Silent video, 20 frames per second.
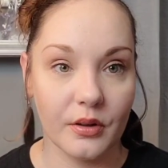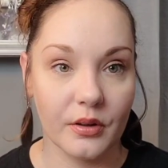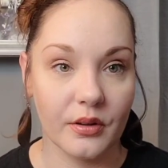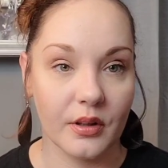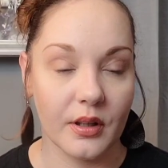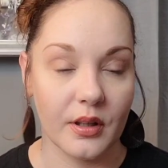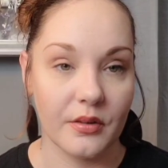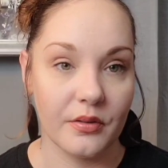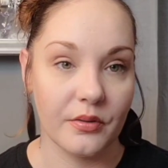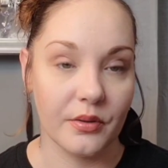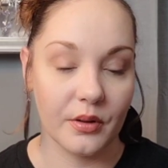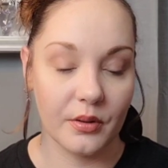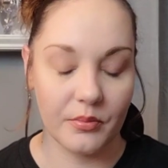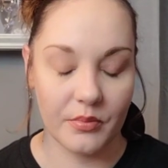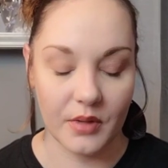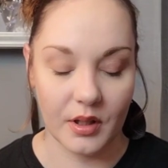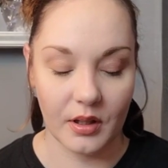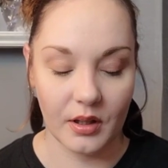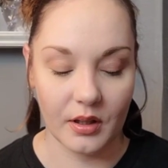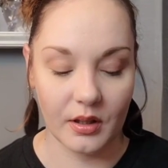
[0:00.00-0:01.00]
or that I
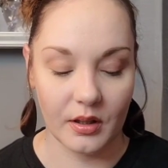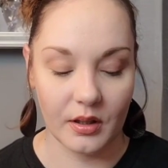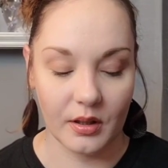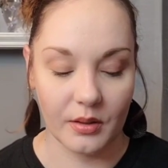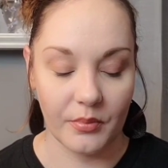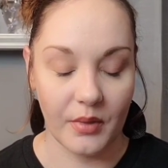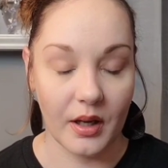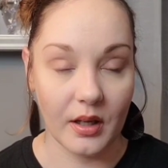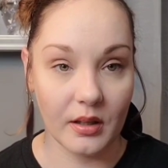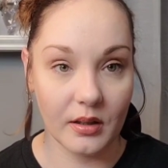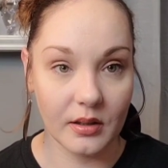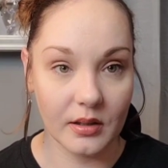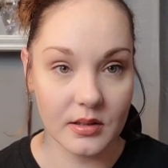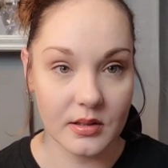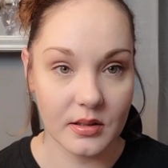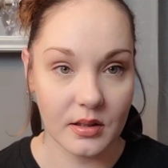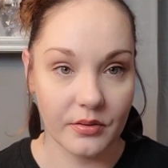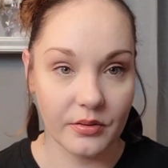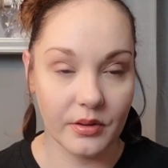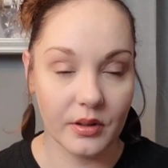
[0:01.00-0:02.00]
film that I edit
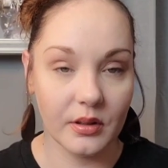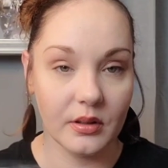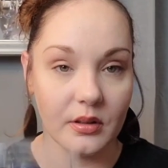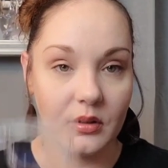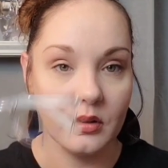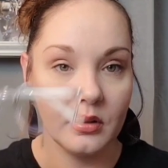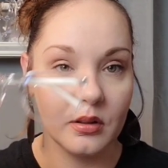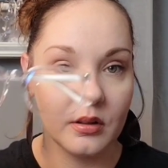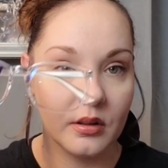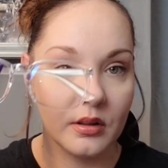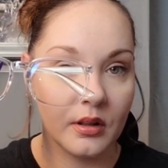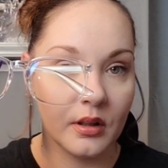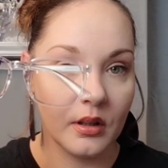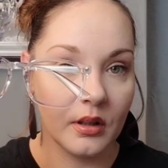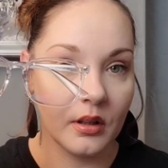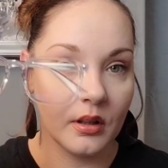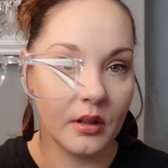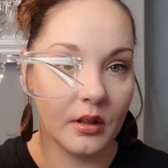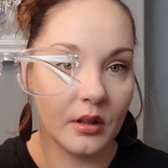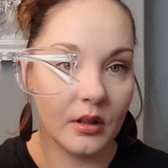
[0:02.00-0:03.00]
and stuff in.
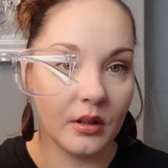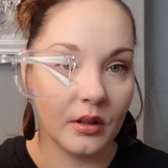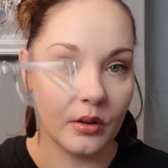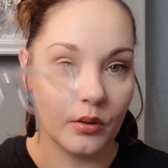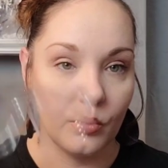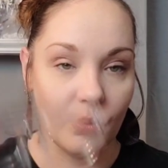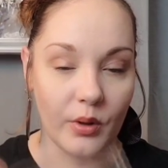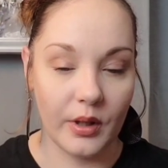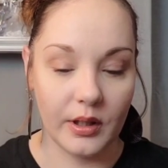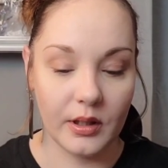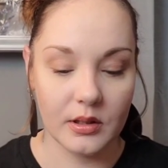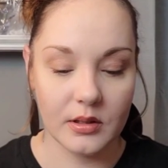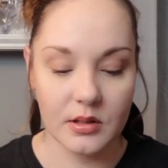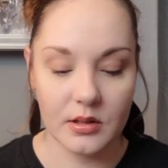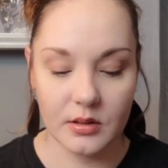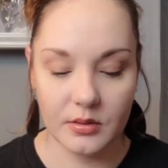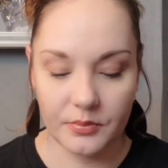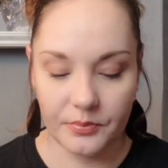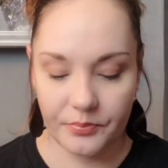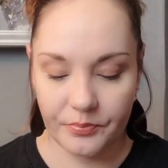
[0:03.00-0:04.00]

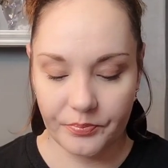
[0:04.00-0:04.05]
White.